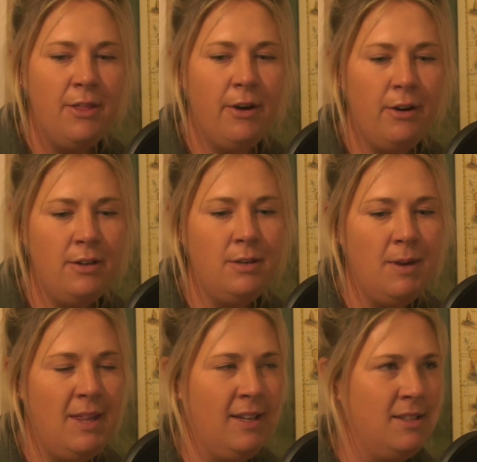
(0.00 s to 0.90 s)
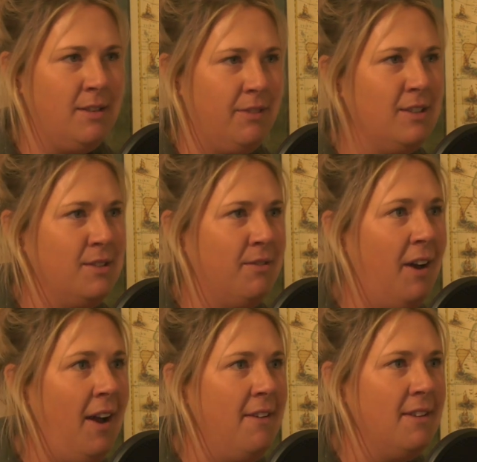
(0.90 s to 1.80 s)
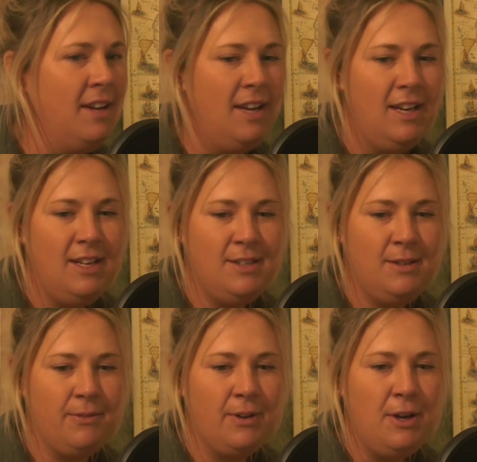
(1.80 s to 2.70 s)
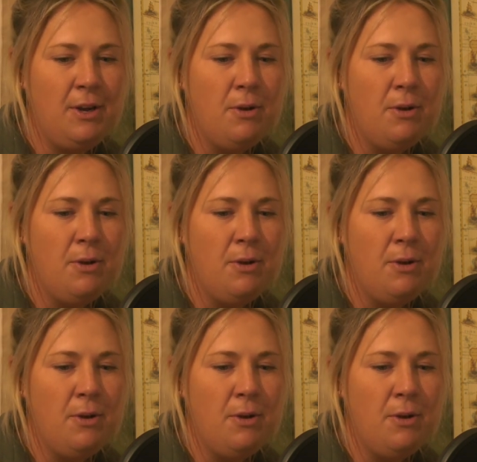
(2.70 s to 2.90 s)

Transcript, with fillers: The only way that stuff can survive is if